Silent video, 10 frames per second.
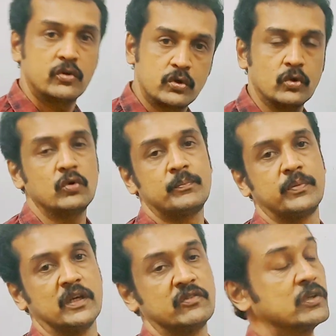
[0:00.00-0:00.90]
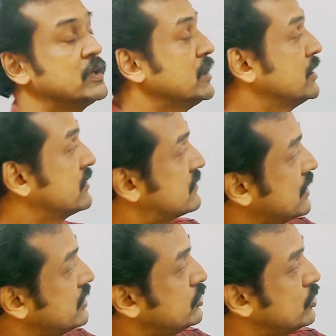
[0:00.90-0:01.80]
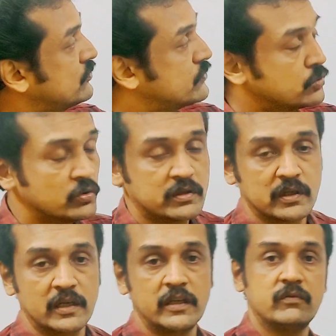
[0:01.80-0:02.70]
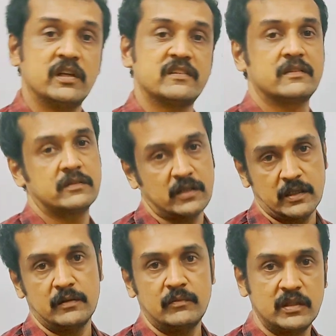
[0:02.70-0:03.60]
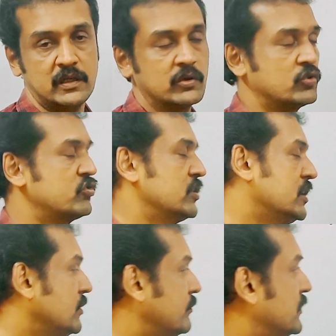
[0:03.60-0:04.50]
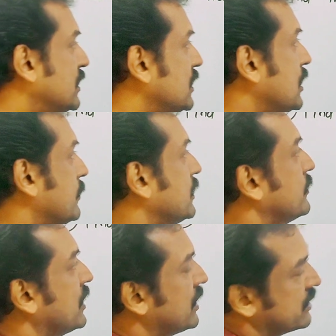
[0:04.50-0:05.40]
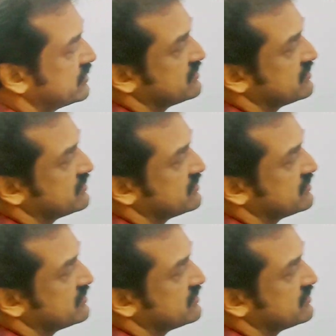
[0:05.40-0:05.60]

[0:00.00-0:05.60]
2 plus sin of 2 tan inverse 3. This is the question. Now, what do we